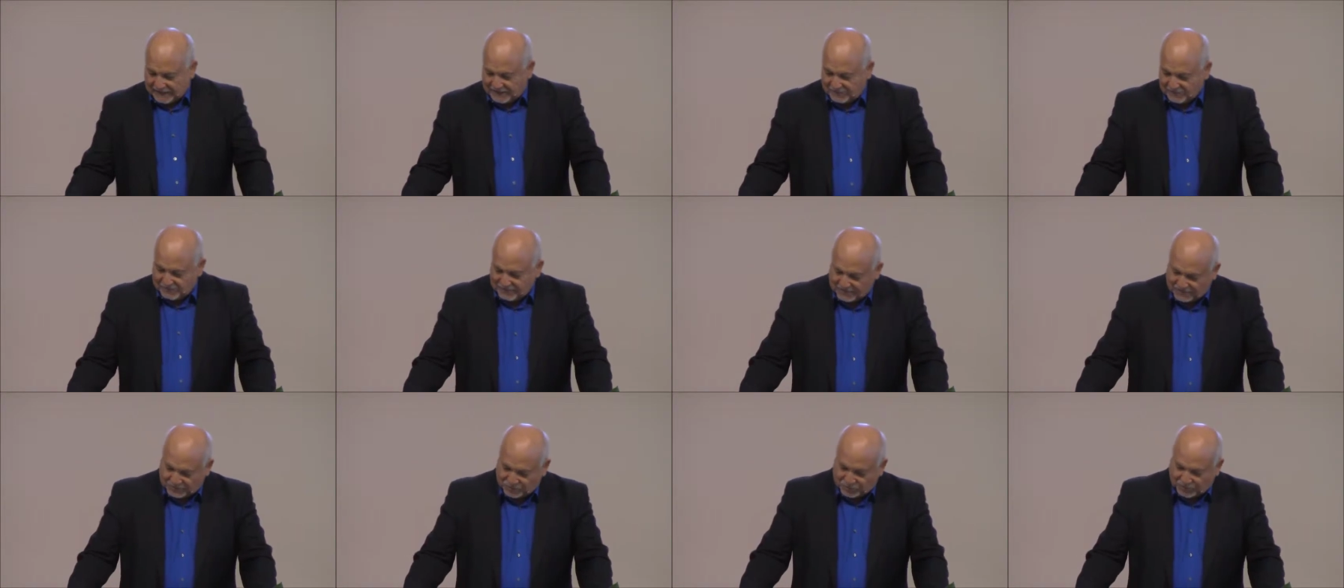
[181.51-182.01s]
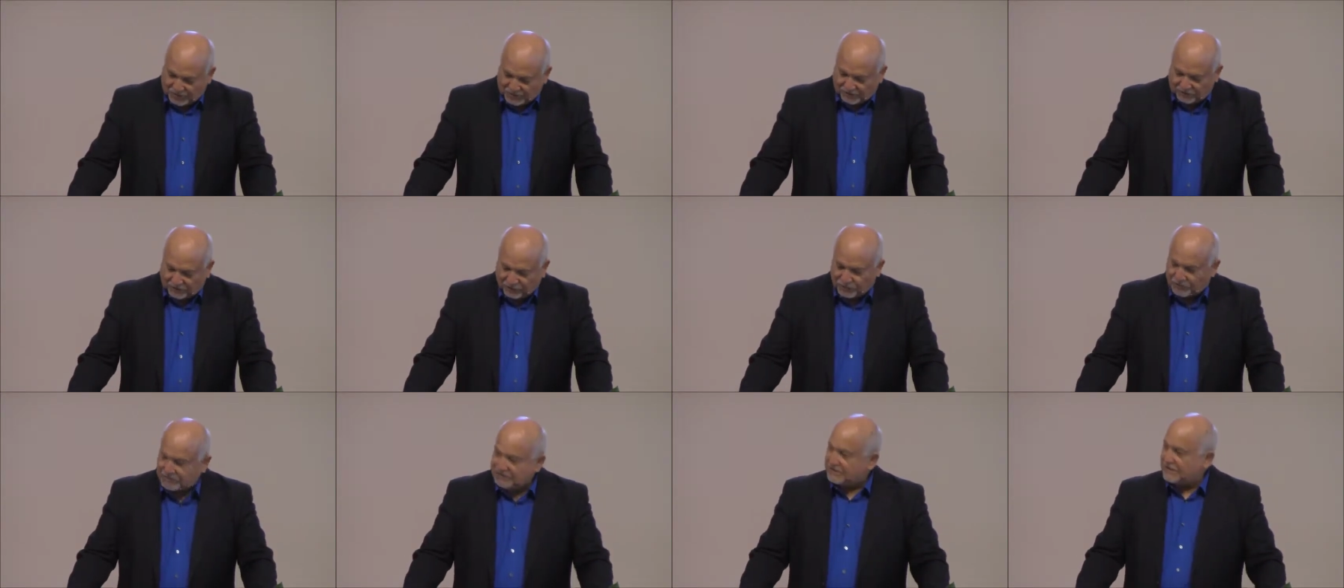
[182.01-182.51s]
it, but
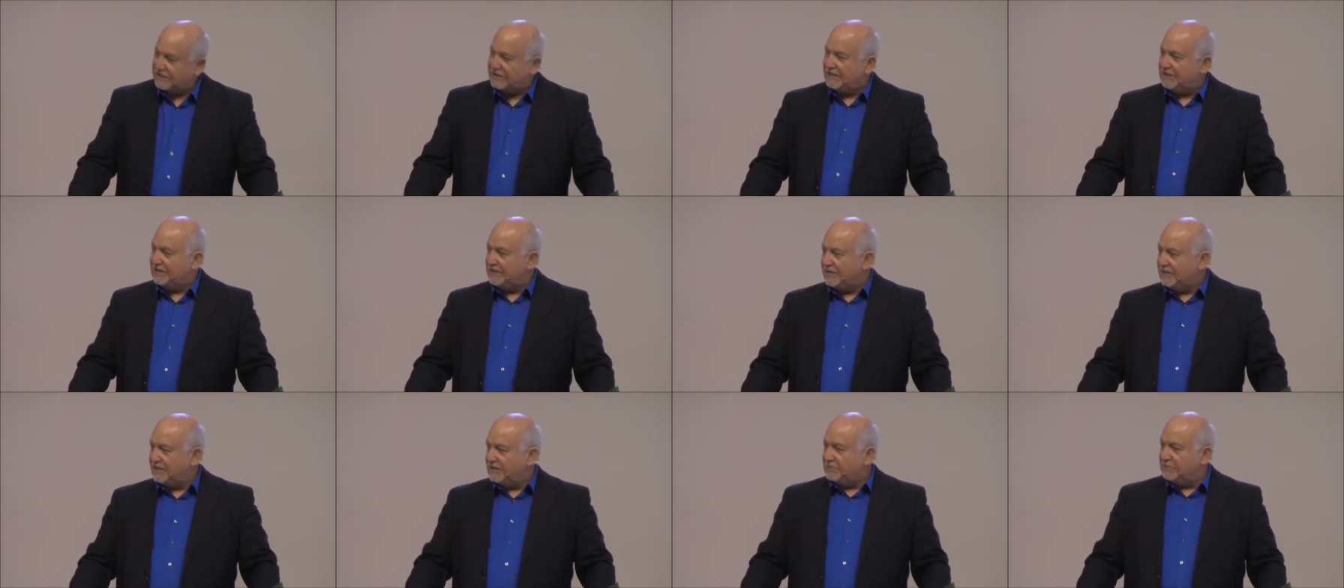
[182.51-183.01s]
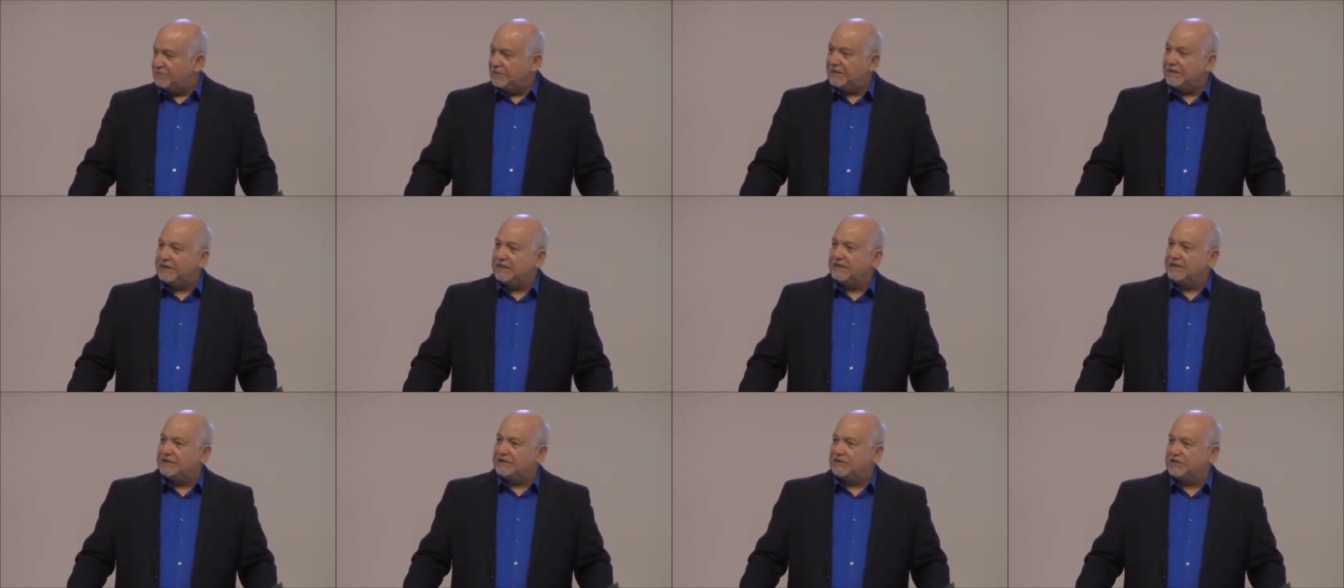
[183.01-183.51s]
2014, the
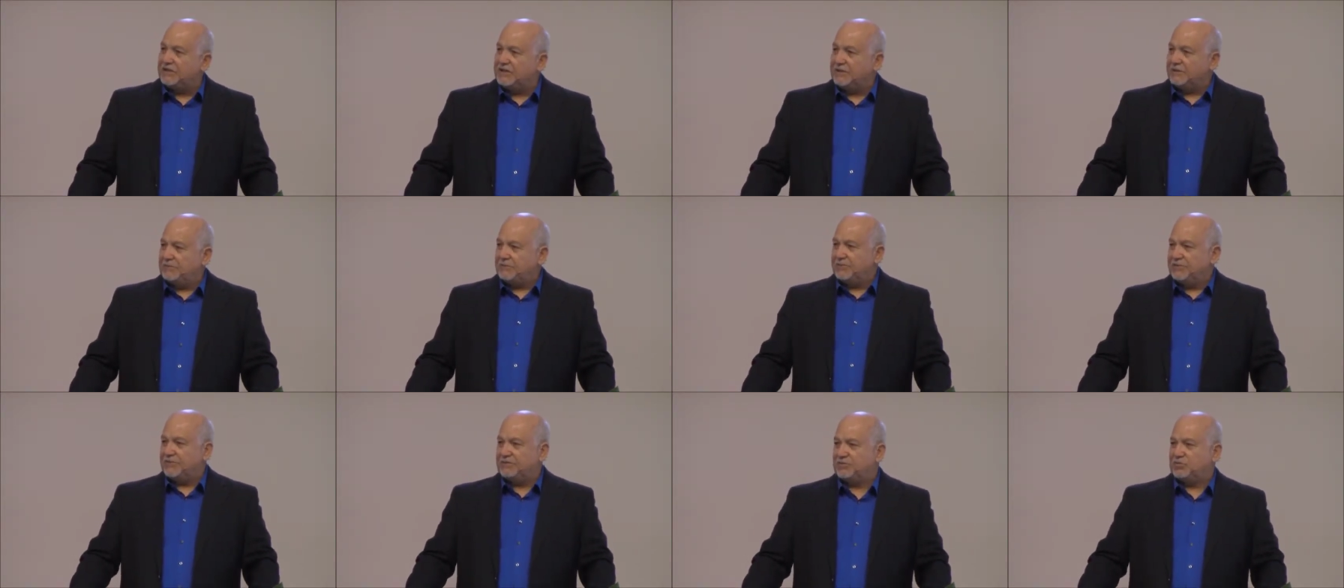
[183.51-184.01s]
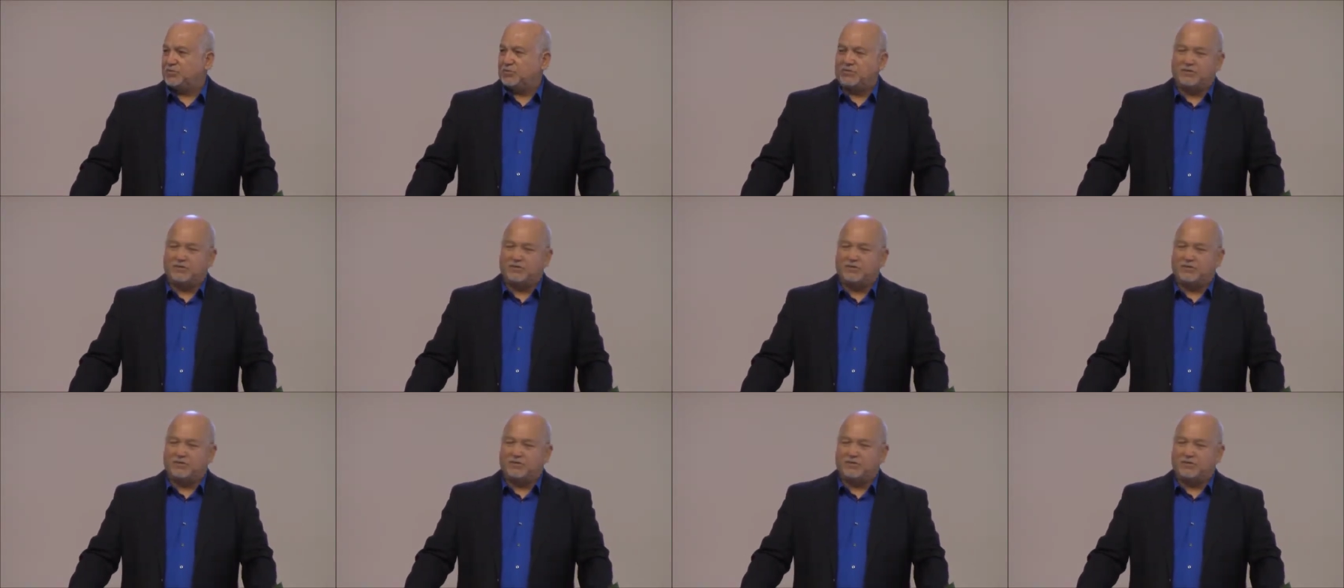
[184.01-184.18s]
NBA champions